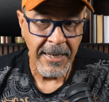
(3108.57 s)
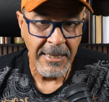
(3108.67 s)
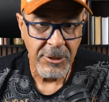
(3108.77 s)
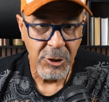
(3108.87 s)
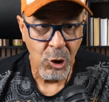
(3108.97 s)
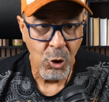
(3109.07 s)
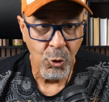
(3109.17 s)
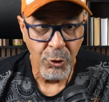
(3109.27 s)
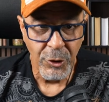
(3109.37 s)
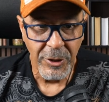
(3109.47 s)

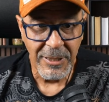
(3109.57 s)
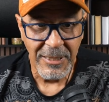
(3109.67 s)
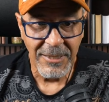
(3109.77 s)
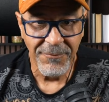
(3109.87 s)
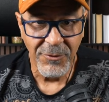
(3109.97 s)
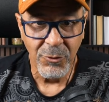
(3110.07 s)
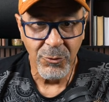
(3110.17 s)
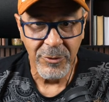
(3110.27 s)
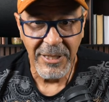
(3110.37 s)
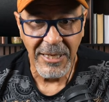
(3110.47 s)
so if
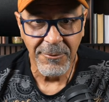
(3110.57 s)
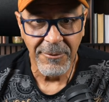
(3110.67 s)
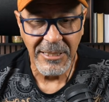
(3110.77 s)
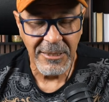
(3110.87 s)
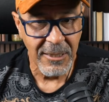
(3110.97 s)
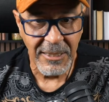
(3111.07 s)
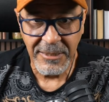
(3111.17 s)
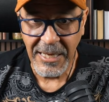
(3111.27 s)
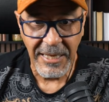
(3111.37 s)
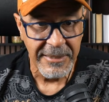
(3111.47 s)
you get arrested, let's
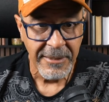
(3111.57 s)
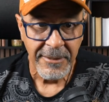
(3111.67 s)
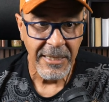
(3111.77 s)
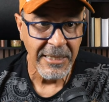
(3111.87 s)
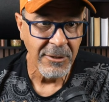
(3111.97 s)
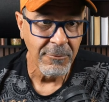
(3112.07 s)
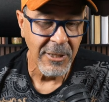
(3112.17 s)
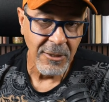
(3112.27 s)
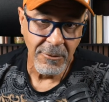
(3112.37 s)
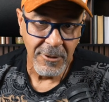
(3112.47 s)
say, and you want
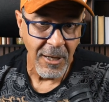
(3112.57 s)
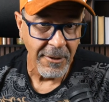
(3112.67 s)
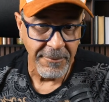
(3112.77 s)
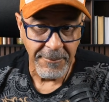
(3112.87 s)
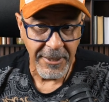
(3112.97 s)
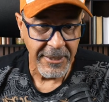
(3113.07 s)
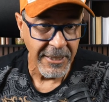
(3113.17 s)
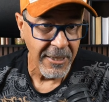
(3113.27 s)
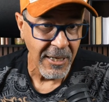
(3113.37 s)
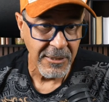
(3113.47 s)
to go call the American
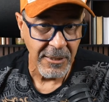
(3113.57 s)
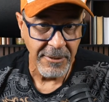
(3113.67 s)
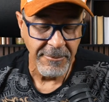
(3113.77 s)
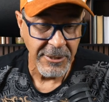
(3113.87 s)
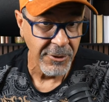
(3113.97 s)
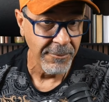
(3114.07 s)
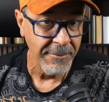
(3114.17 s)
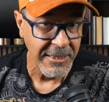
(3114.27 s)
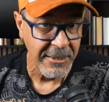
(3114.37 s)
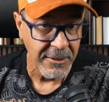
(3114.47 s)
consulate, but you're a
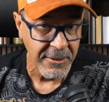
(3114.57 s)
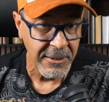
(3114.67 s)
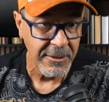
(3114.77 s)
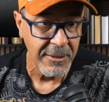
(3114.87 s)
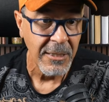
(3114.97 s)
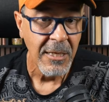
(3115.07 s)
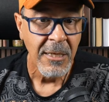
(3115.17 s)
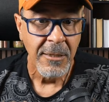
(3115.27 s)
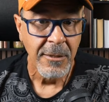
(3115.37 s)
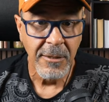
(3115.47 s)
Mexican citizen,
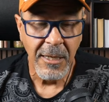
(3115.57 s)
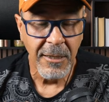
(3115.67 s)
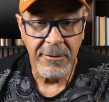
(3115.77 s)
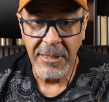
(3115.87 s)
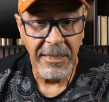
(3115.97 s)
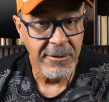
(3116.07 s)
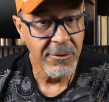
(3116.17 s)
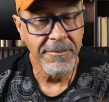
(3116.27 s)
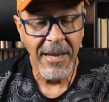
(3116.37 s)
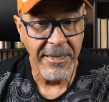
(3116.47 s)
they'll say, too
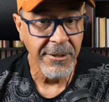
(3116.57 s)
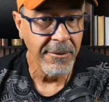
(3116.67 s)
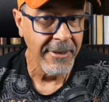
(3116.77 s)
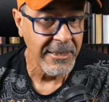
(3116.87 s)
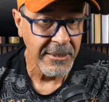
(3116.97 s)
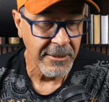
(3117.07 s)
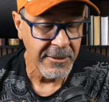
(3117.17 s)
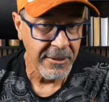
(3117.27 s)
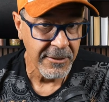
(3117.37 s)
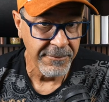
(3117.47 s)
bad, you're a Mexican
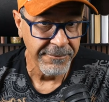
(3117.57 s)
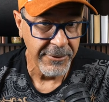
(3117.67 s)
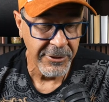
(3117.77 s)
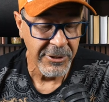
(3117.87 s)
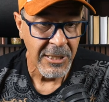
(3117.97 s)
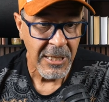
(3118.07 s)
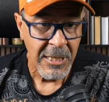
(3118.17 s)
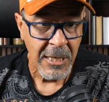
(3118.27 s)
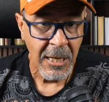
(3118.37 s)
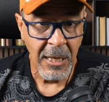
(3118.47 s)
citizen first.
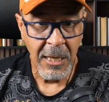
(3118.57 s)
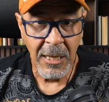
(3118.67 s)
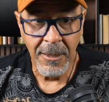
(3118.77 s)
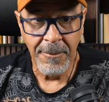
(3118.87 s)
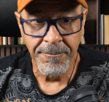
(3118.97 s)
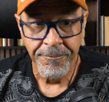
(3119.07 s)
And